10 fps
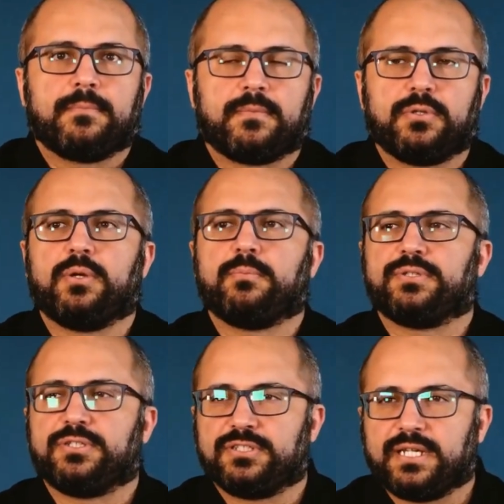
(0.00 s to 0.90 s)
German
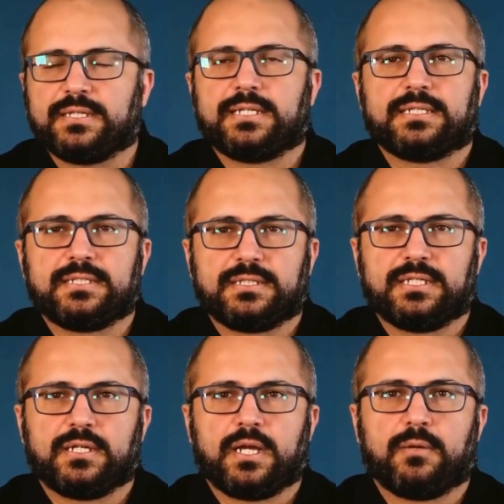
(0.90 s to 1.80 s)
society is
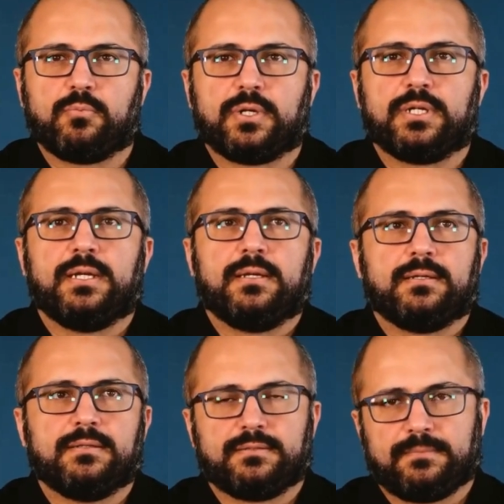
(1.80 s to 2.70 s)
indeed hardworking.
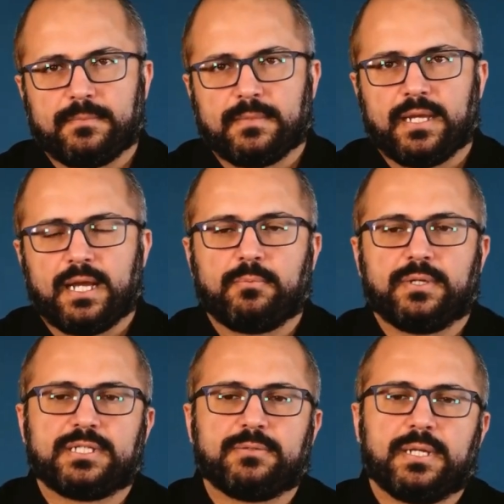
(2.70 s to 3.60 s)
I will
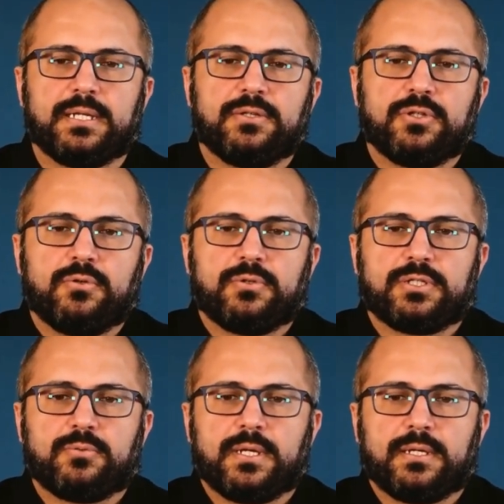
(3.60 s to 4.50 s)
explain it to you
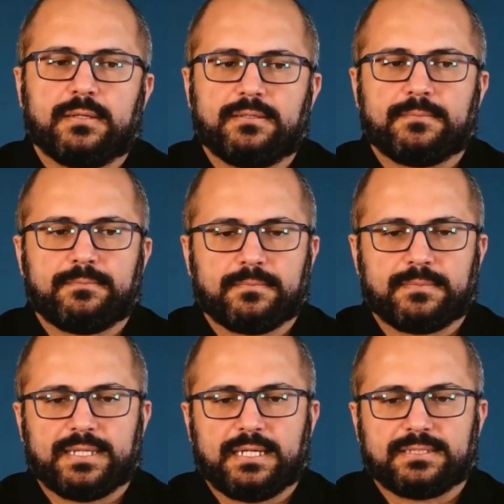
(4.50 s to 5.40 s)
this way.
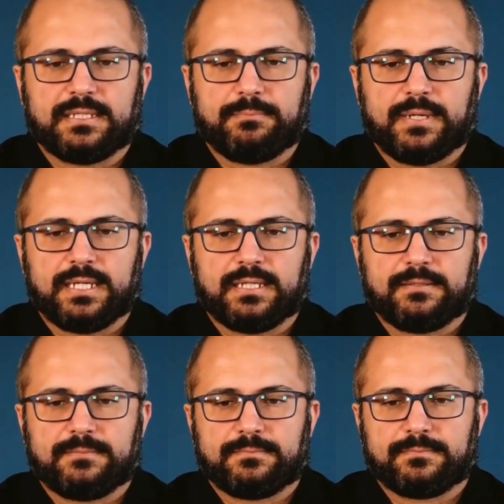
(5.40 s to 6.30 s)
Yes, they may
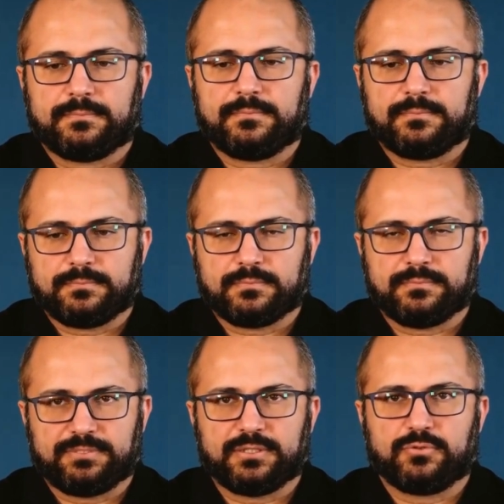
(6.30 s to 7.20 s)

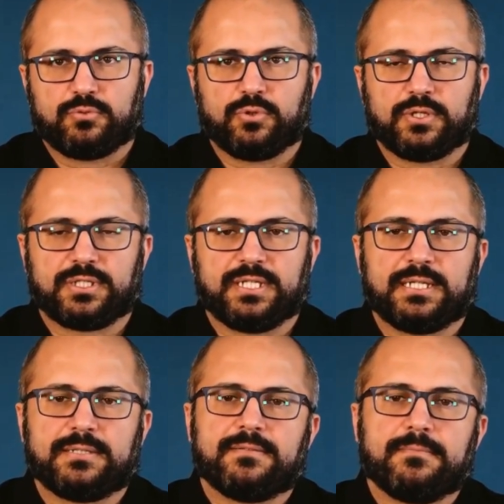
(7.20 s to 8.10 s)
seem to work
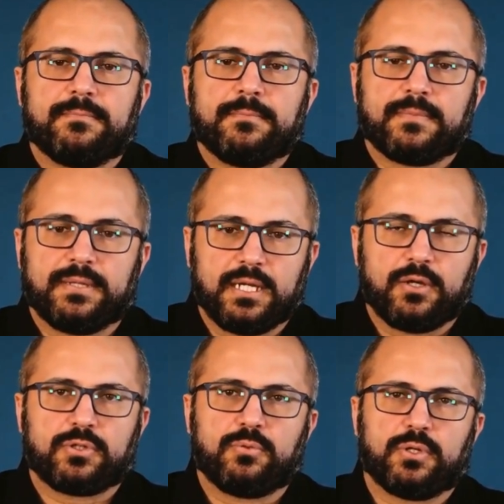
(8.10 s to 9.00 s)
less. They
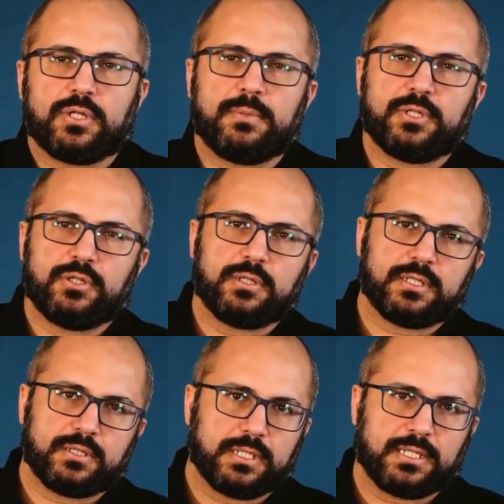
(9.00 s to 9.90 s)
go to work a bit
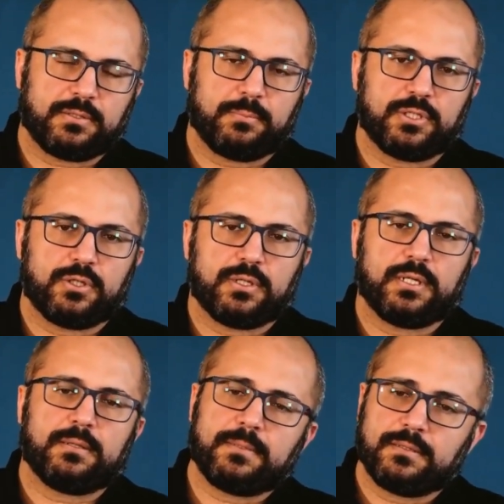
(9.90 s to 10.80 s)
earlier and leave a bit
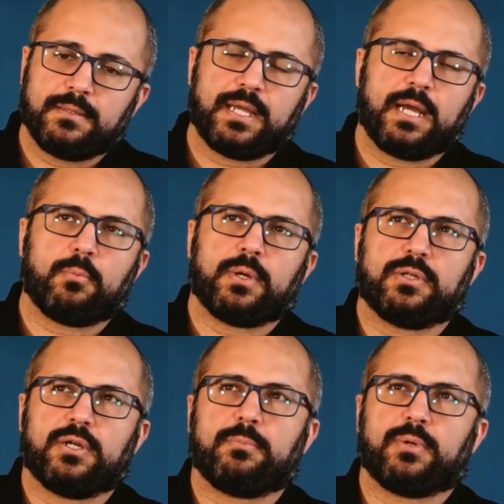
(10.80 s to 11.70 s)
earlier. I
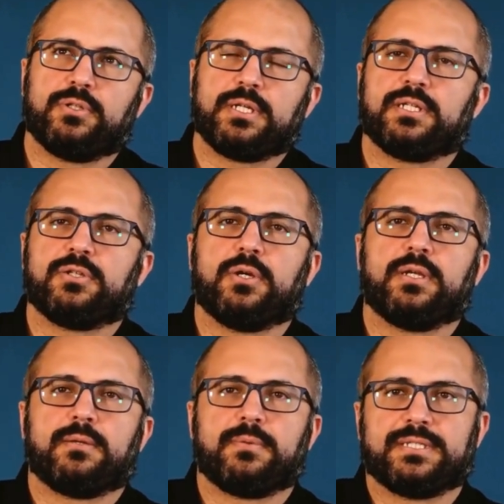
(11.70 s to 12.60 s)
worked on a project in
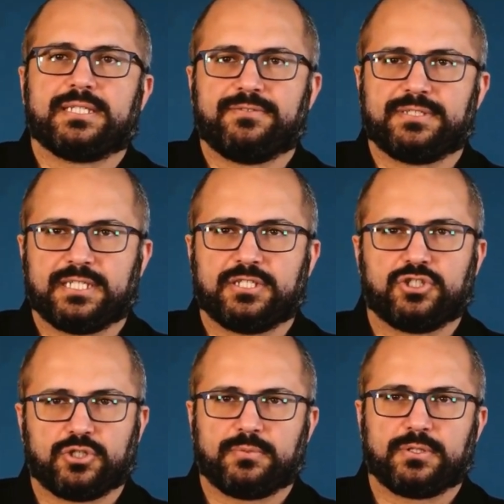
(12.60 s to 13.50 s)
Turkey with 17
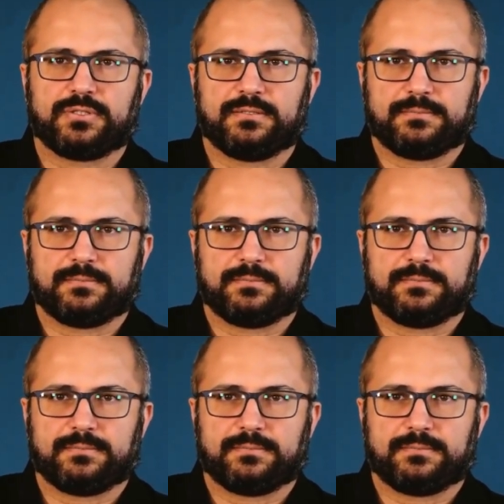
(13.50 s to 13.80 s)
Germans.